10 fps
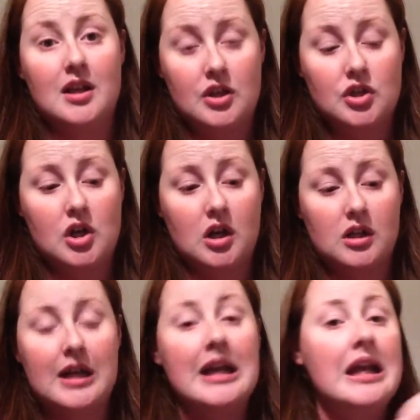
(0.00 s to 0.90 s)
and then
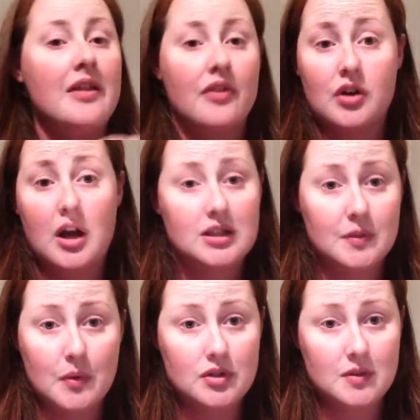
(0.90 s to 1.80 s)
chocolate. They're not
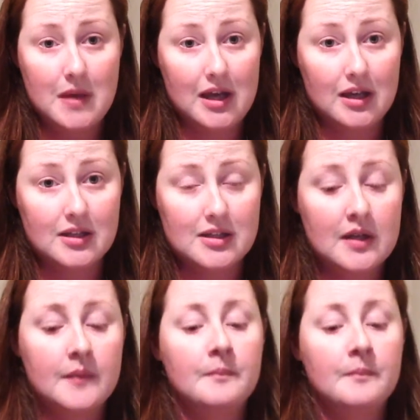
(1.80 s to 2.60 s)
supposed to mix.